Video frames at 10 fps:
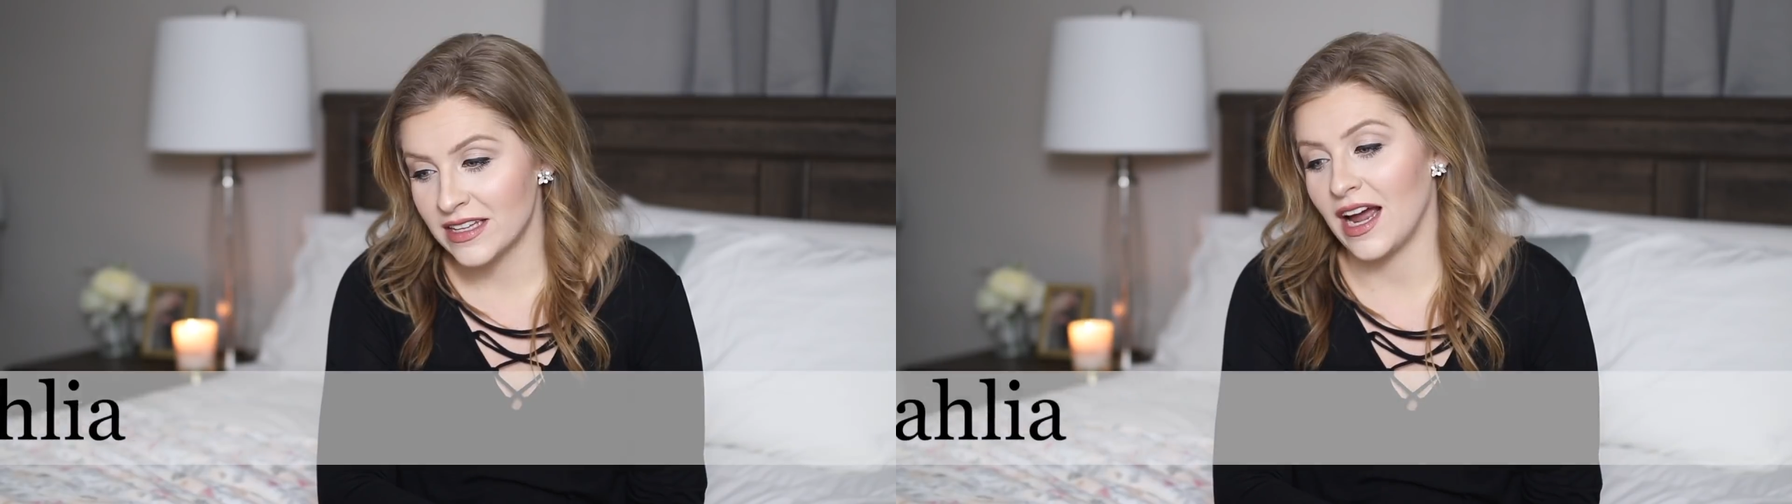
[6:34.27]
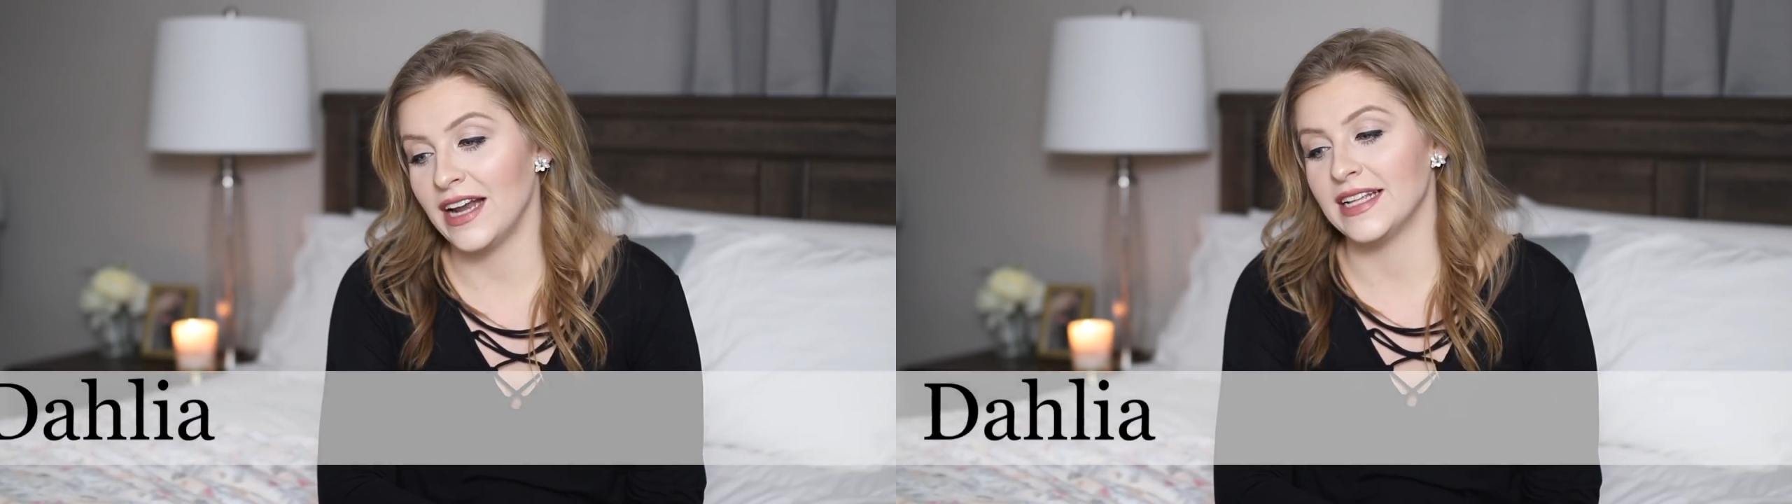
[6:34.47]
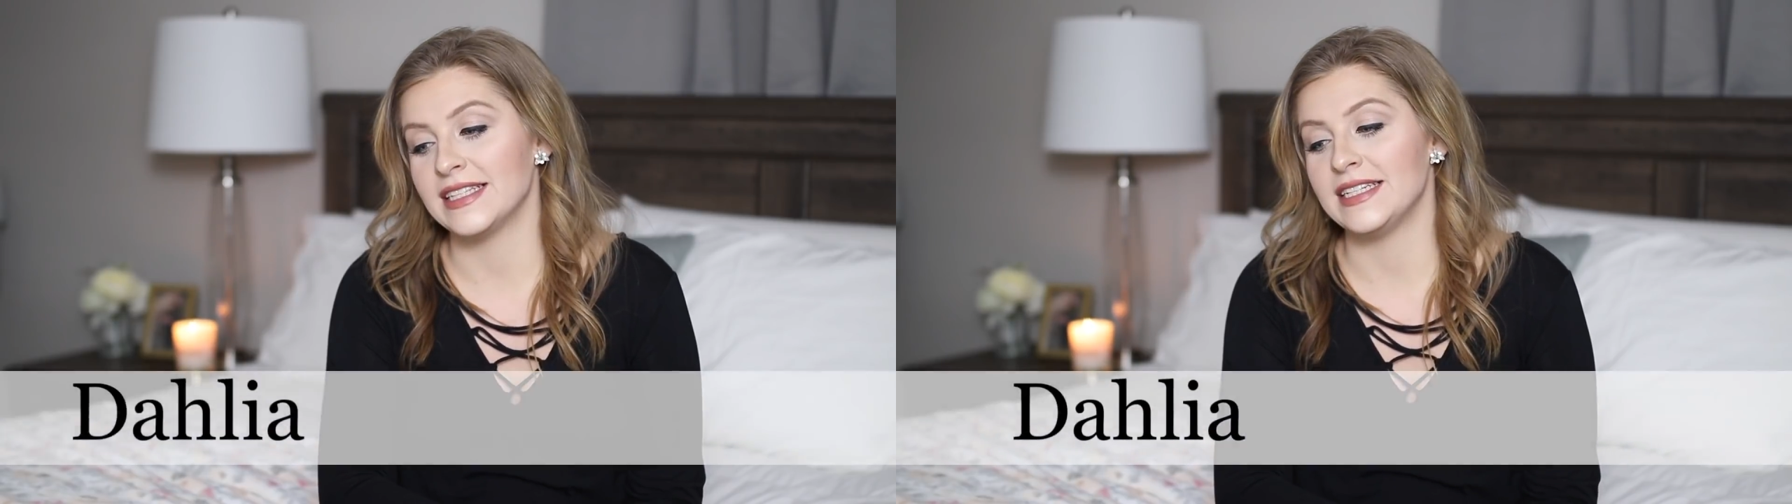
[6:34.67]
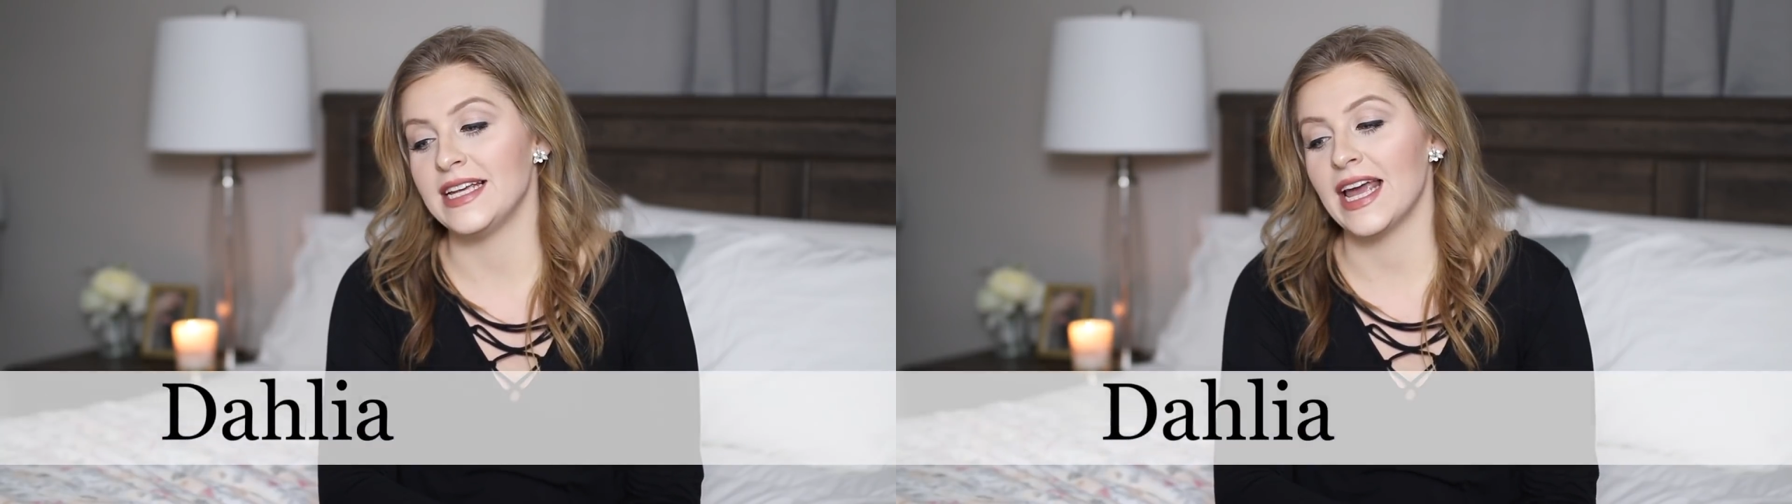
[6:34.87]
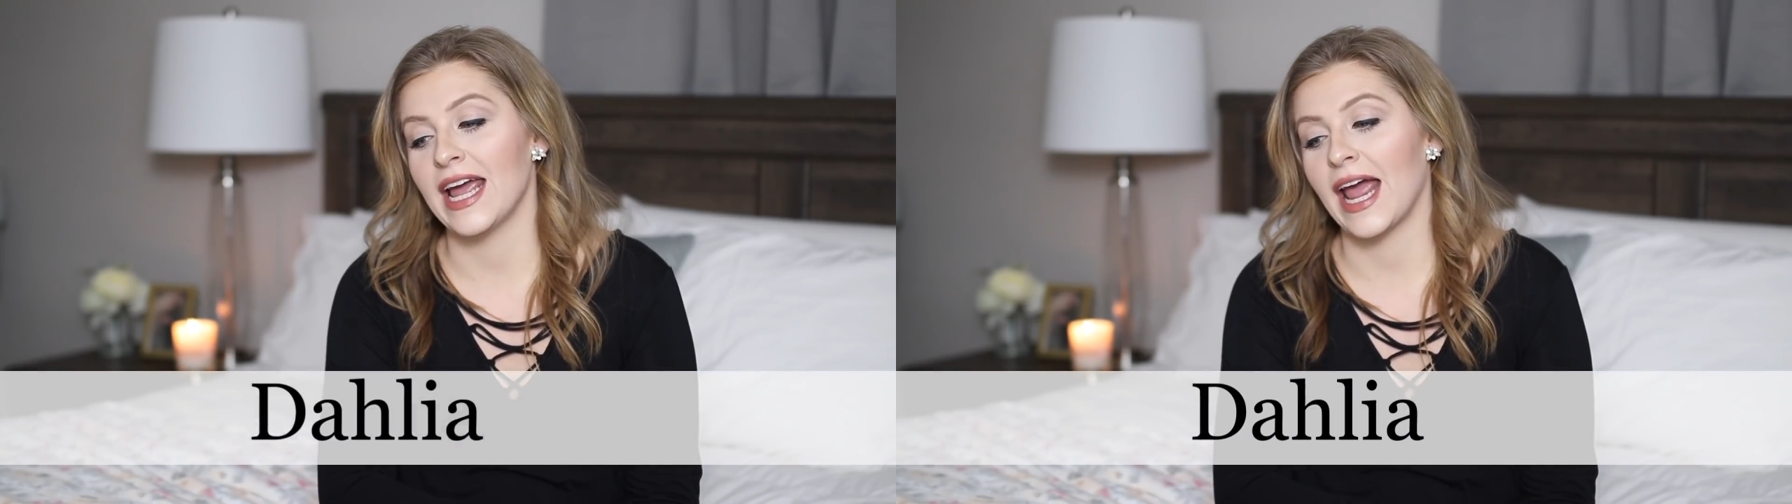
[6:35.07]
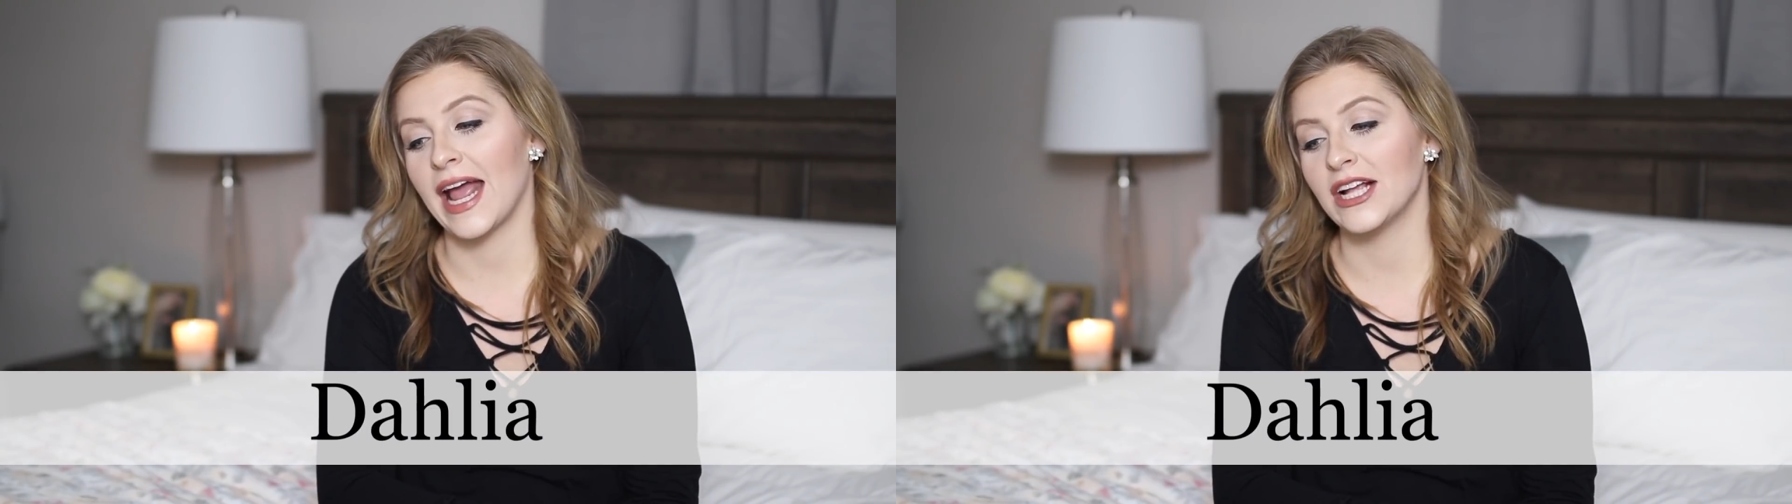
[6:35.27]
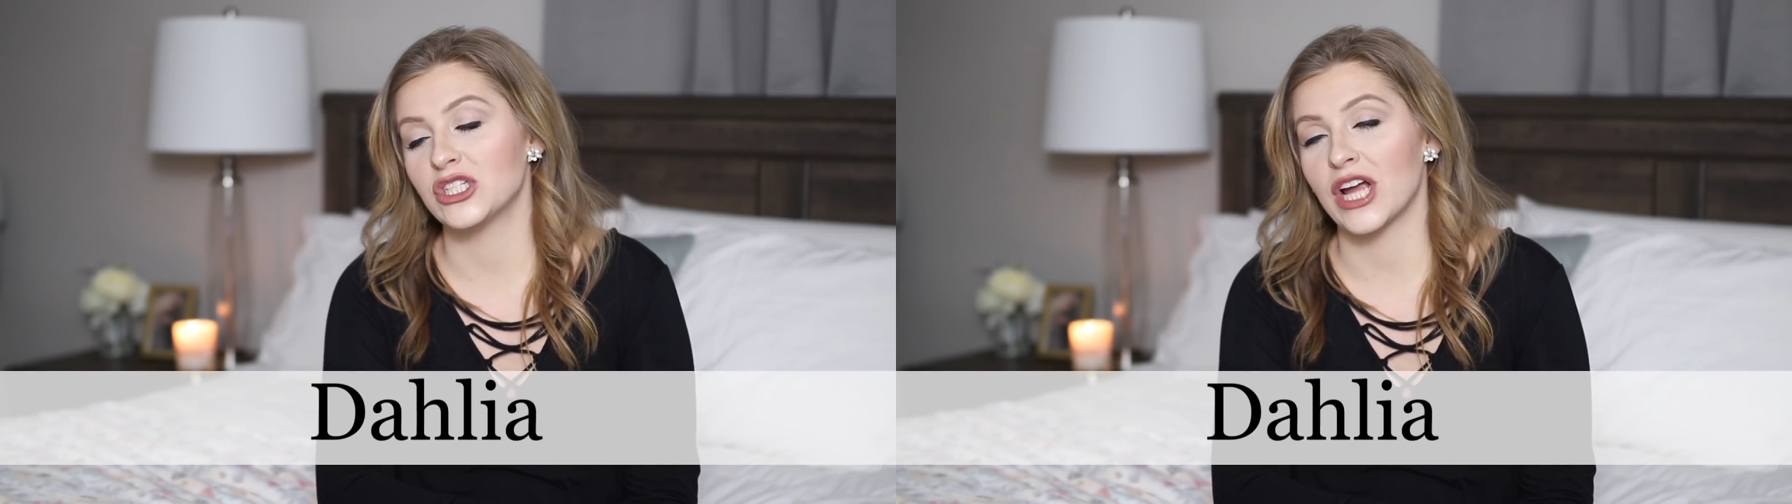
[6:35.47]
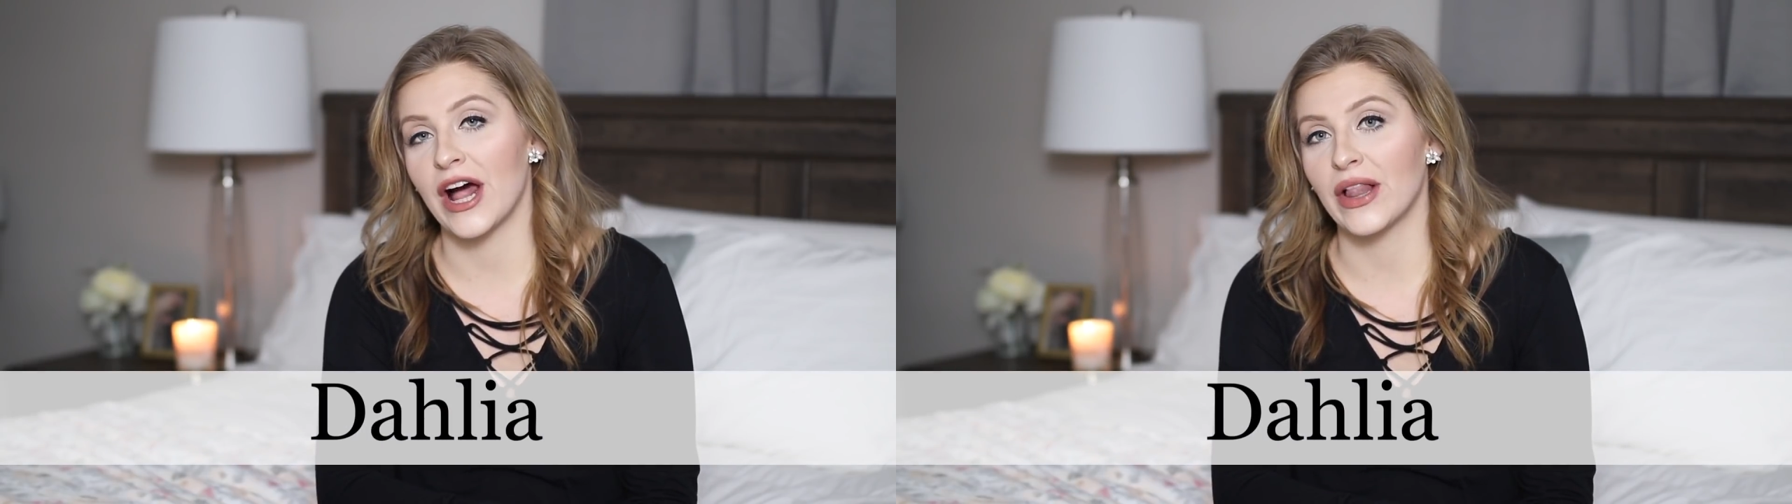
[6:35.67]
and it's
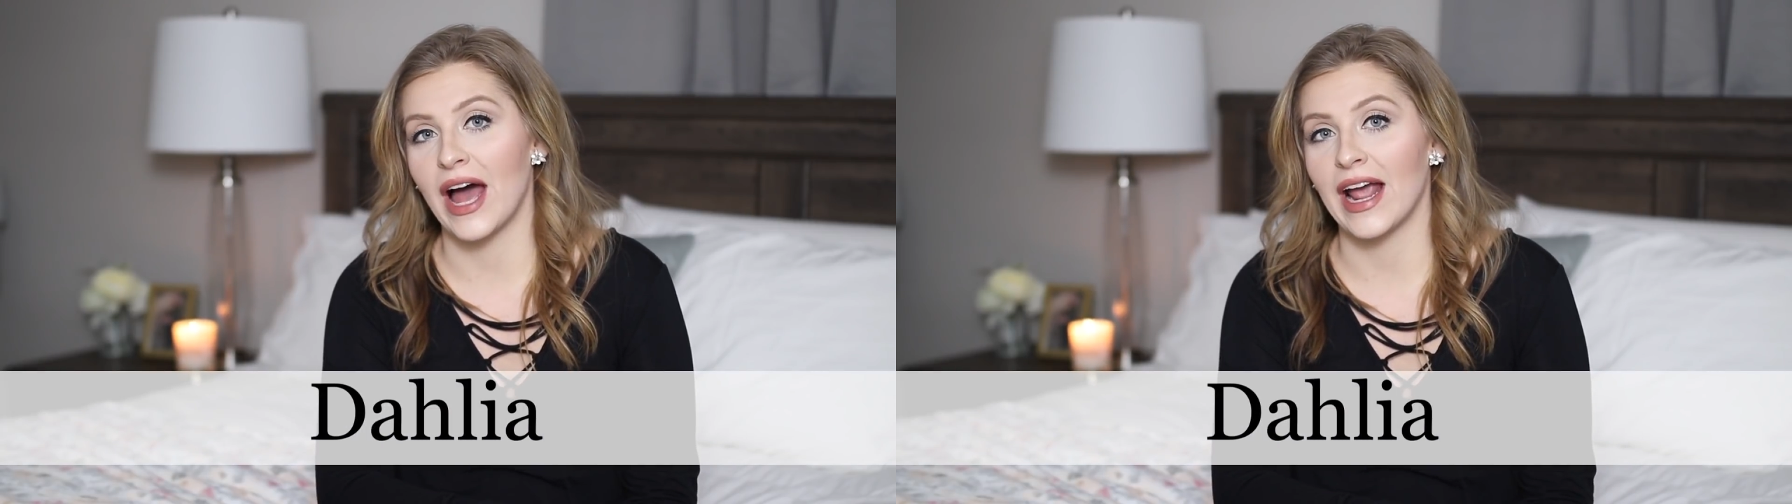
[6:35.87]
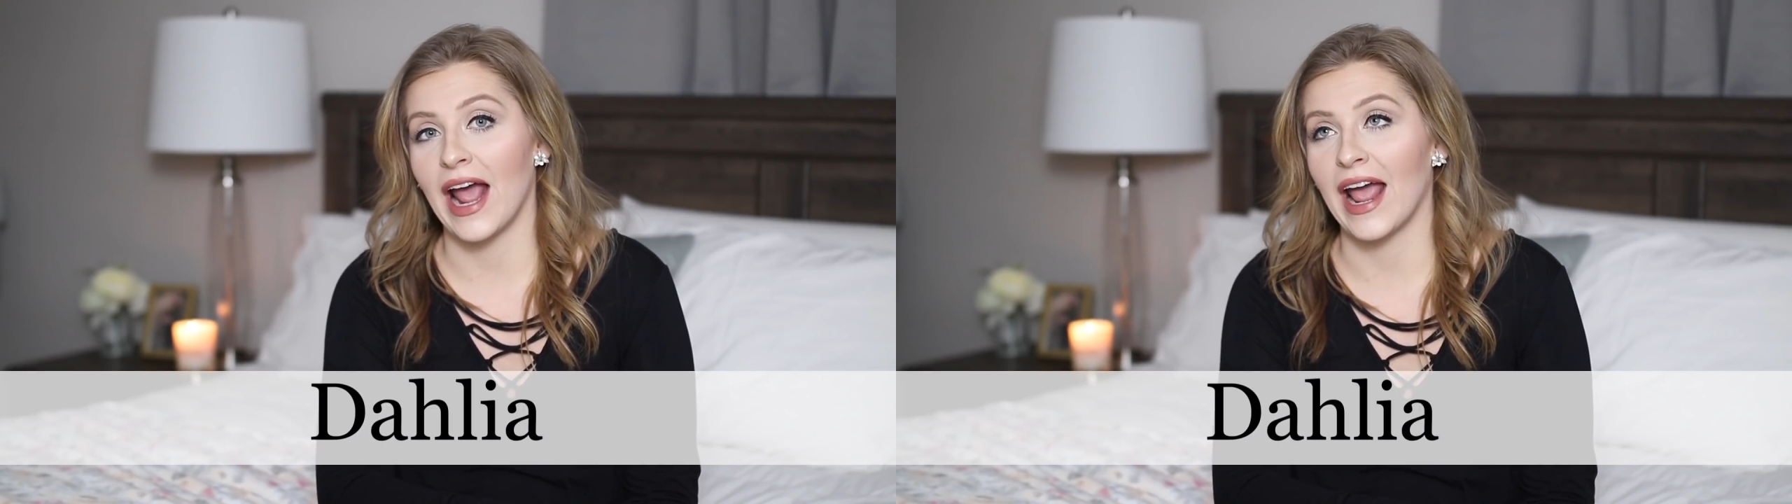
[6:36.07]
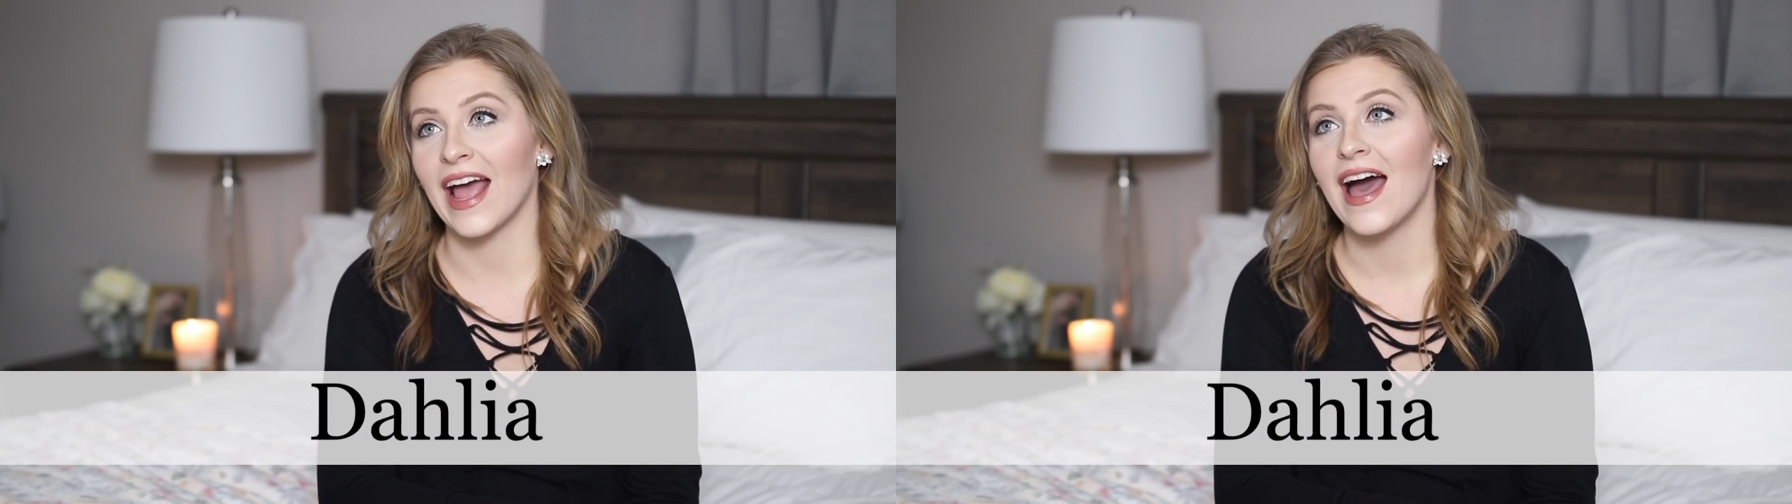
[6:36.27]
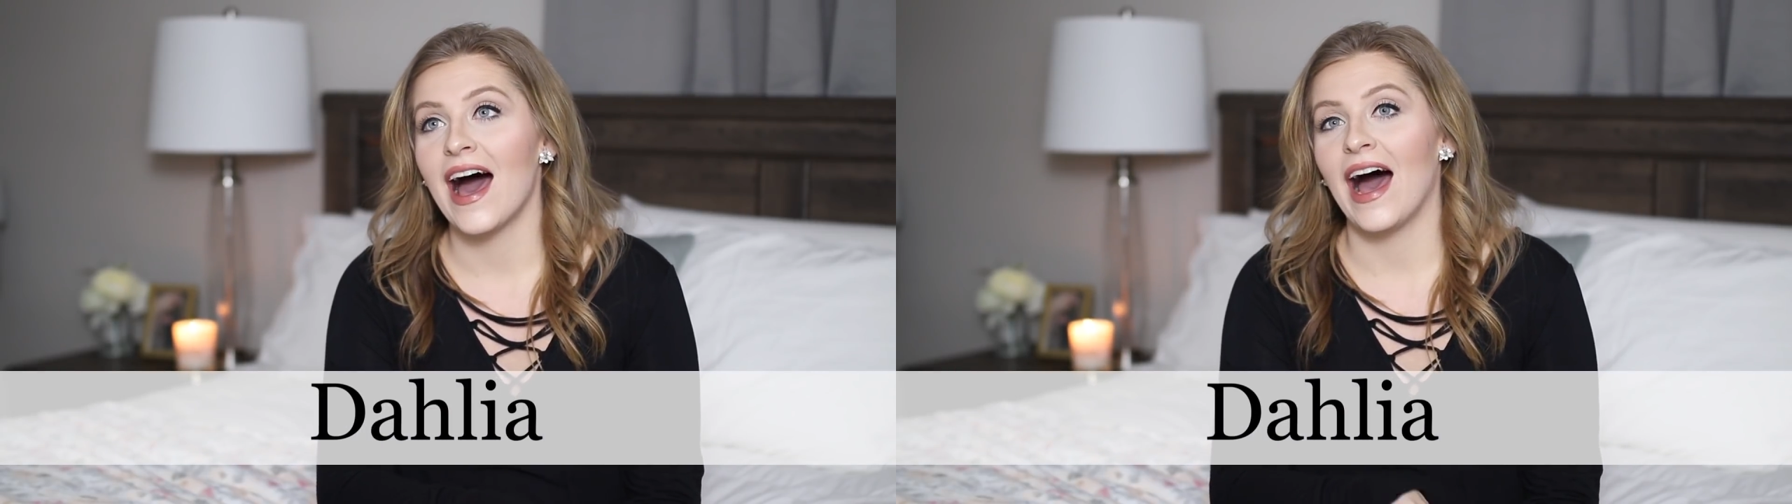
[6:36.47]
D-A-H-L-I-A.